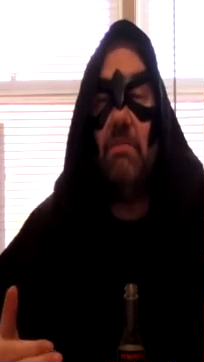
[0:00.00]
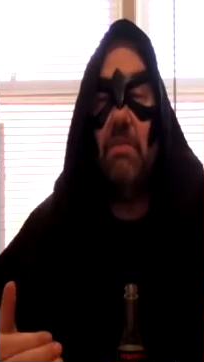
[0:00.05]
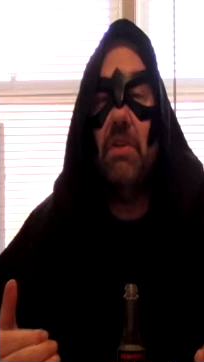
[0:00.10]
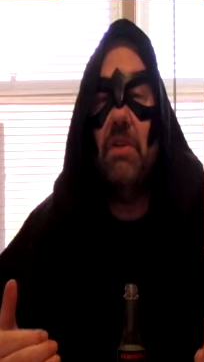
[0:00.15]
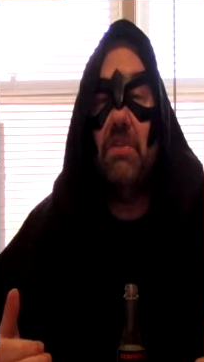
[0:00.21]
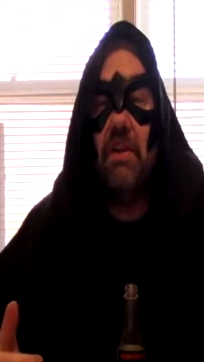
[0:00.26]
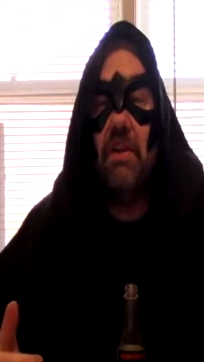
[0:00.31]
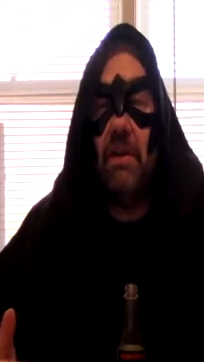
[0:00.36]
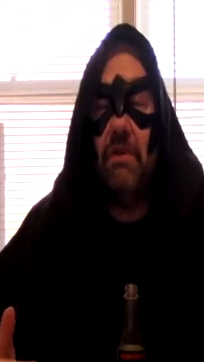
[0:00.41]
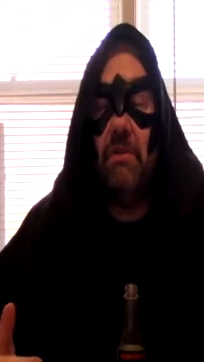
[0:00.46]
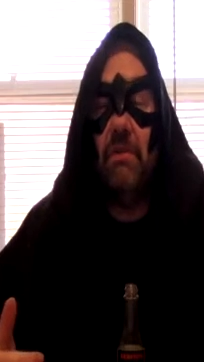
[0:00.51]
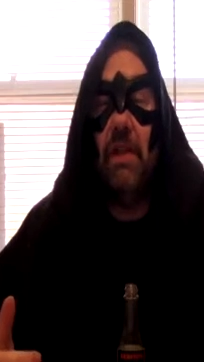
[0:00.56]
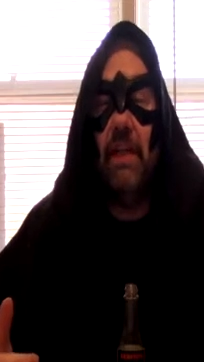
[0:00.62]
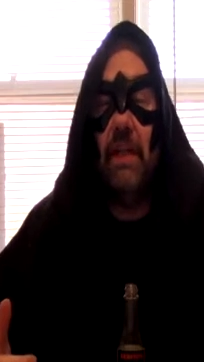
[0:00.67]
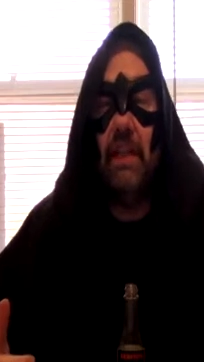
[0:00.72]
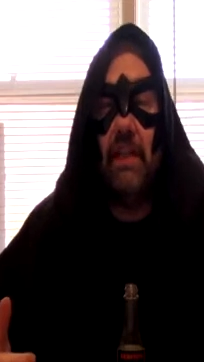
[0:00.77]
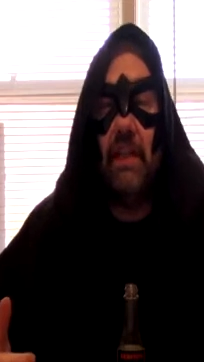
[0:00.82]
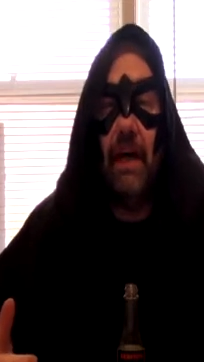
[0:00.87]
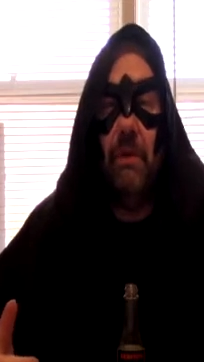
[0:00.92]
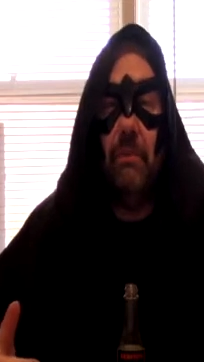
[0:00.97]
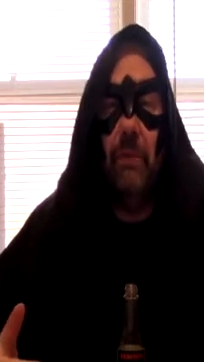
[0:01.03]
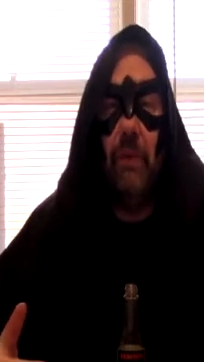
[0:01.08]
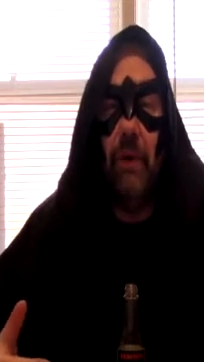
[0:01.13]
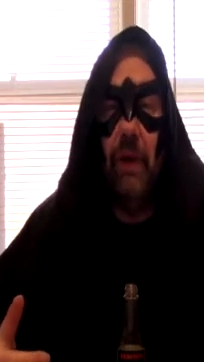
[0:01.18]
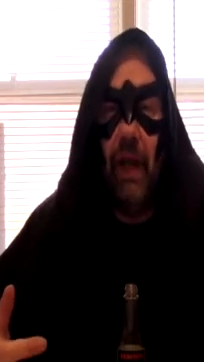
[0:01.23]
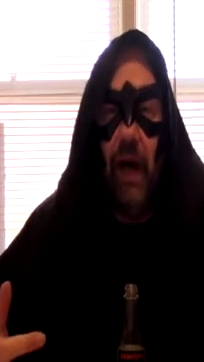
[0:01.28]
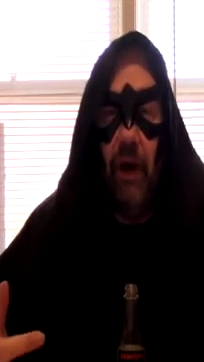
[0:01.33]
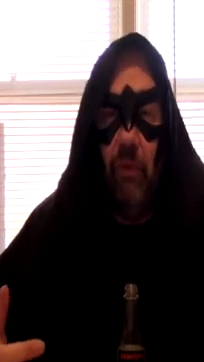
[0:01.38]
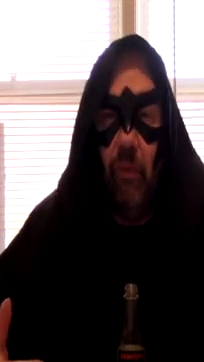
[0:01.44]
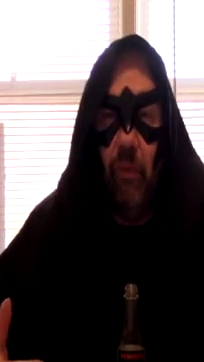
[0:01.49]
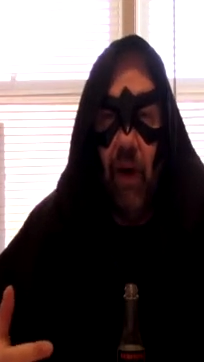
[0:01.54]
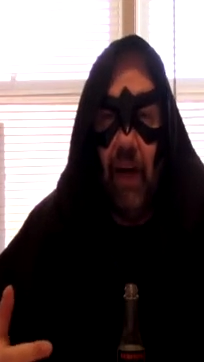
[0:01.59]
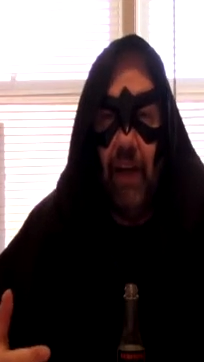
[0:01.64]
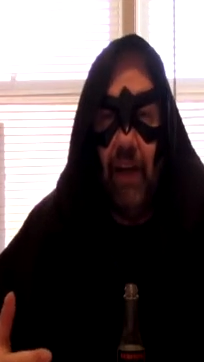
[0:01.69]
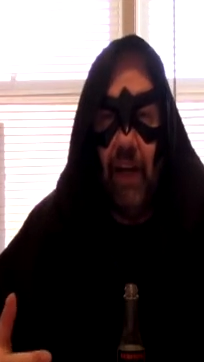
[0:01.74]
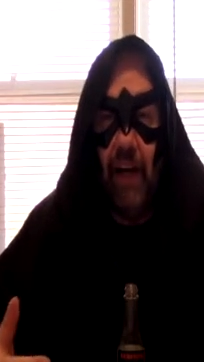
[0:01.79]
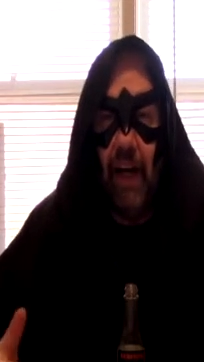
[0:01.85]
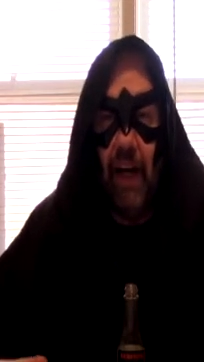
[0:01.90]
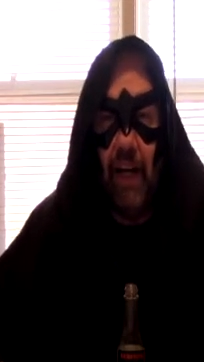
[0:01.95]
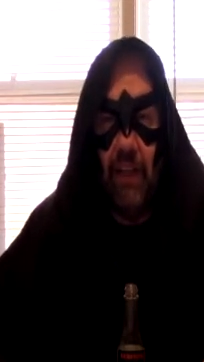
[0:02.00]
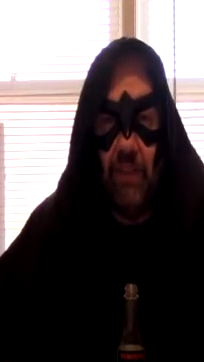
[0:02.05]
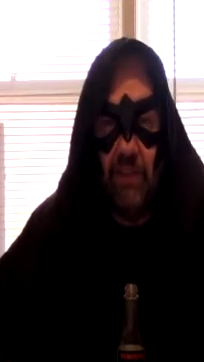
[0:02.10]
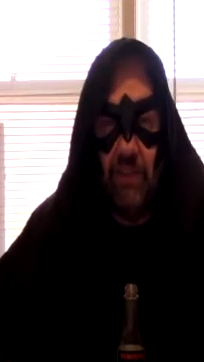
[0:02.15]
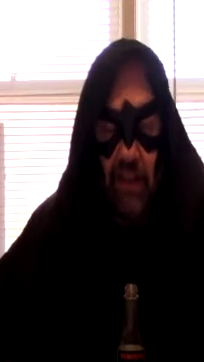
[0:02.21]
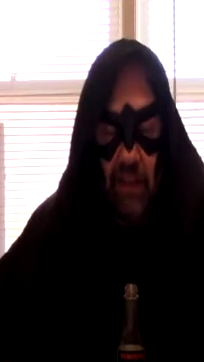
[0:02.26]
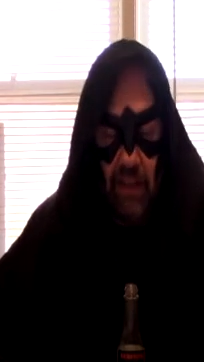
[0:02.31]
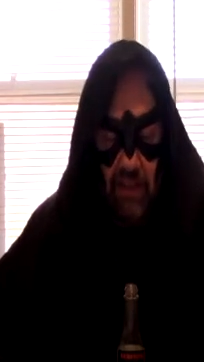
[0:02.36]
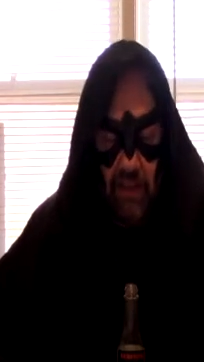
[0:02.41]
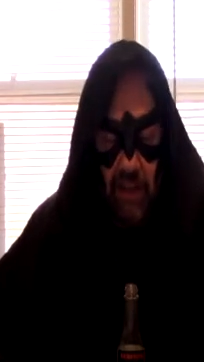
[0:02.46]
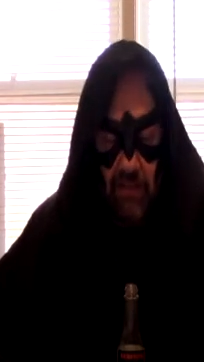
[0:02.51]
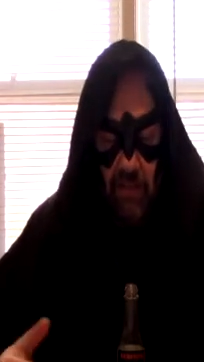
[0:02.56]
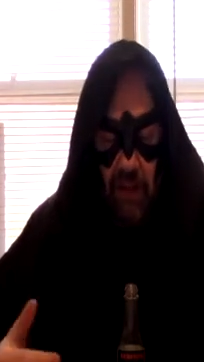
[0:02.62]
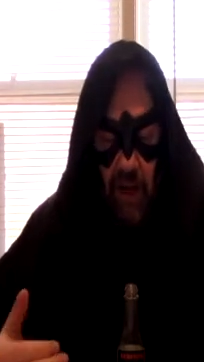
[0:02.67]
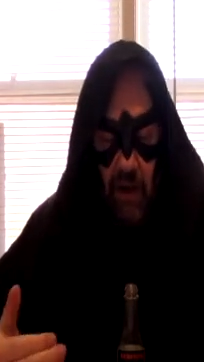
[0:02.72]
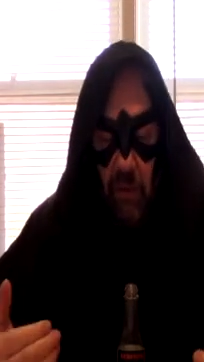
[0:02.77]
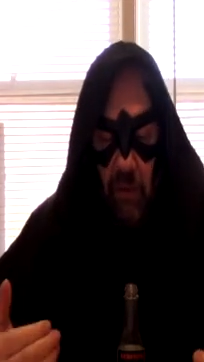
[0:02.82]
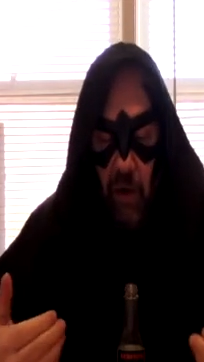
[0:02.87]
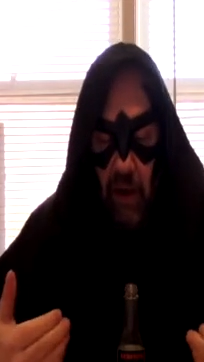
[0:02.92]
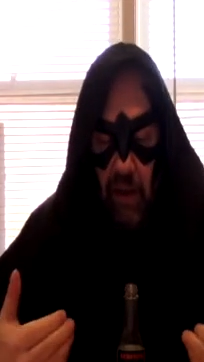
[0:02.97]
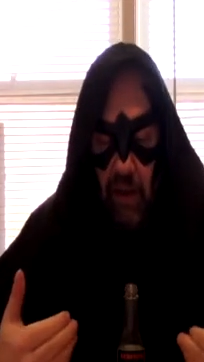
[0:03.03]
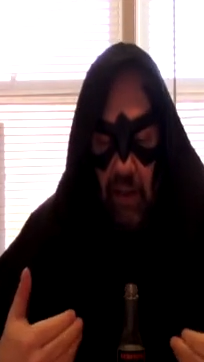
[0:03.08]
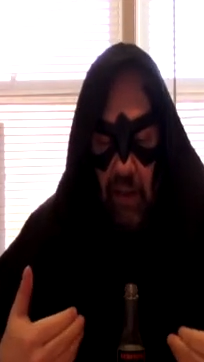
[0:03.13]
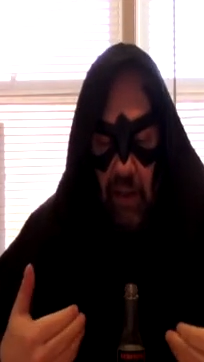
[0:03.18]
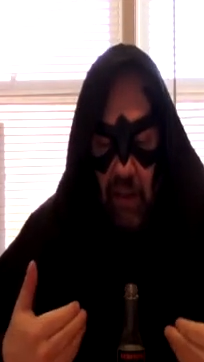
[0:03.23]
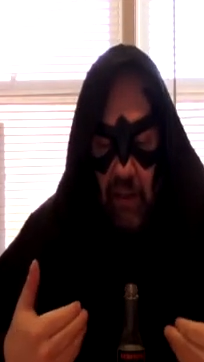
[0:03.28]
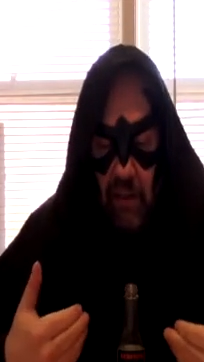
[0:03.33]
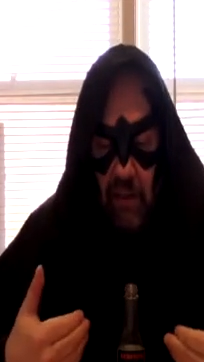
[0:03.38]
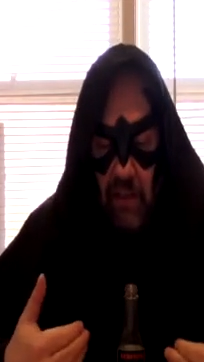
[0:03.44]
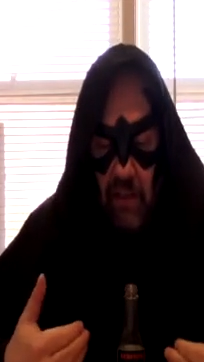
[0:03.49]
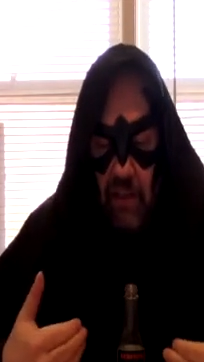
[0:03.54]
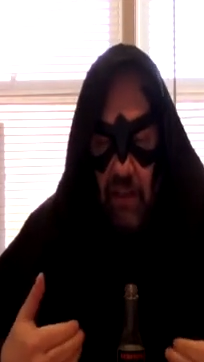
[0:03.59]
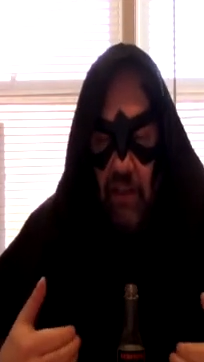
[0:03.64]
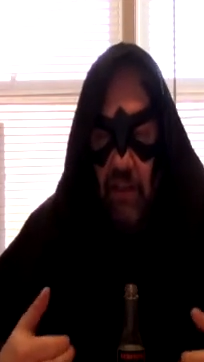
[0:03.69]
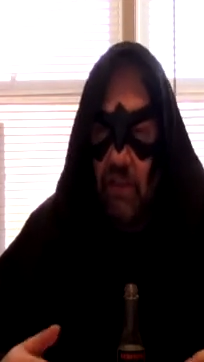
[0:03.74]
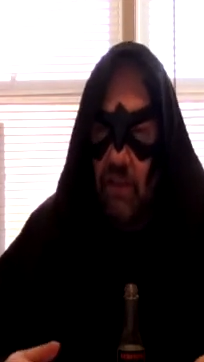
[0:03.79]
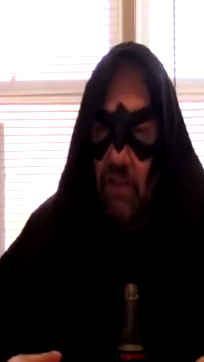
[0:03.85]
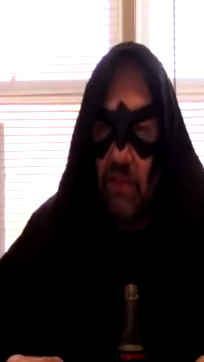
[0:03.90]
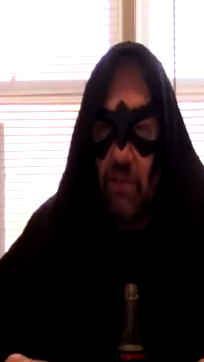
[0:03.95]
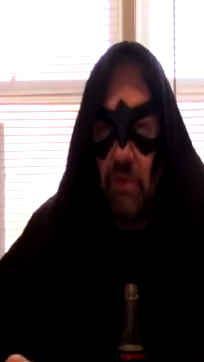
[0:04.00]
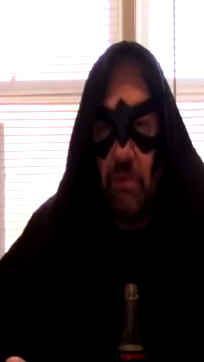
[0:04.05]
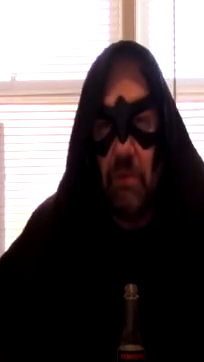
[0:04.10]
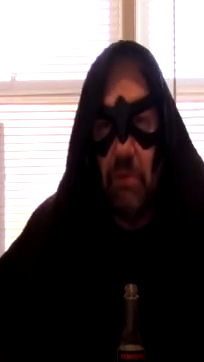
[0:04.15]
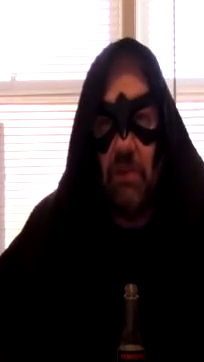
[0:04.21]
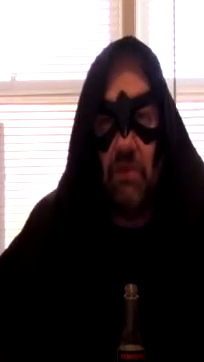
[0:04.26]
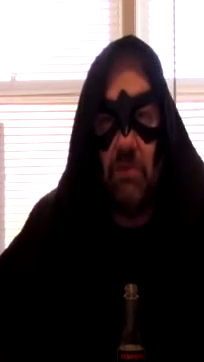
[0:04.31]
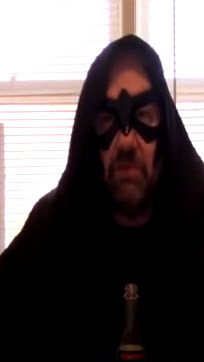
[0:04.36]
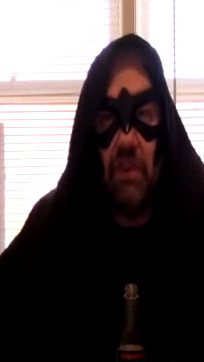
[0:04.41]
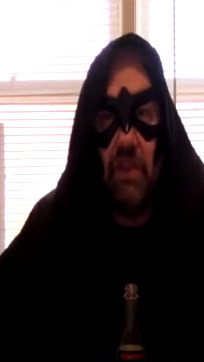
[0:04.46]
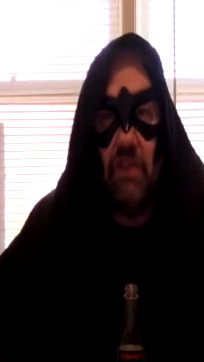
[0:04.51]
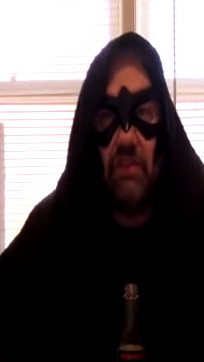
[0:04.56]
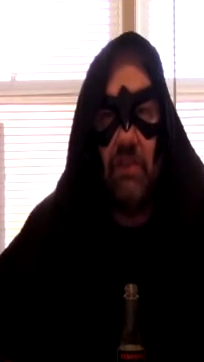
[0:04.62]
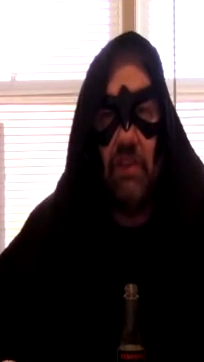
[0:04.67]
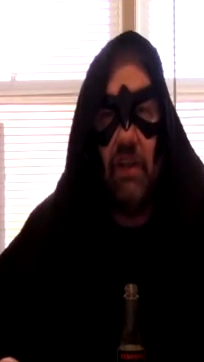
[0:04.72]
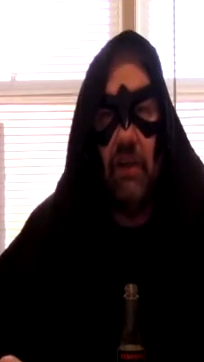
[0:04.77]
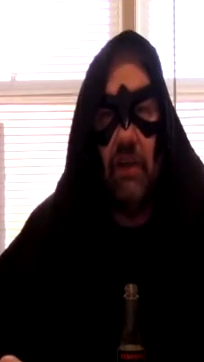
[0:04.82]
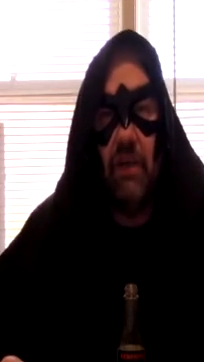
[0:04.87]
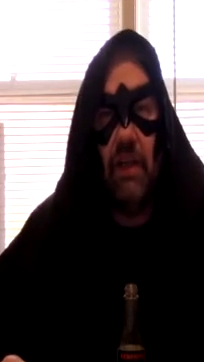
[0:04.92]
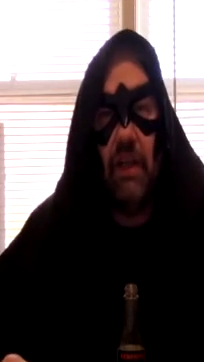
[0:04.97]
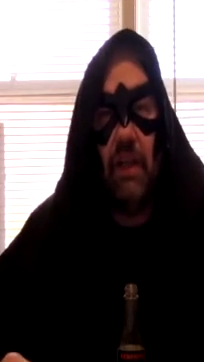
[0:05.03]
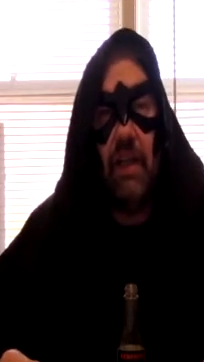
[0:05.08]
But generally at that point, I'm wanting hot sauce. I'm not wanting super sweet. So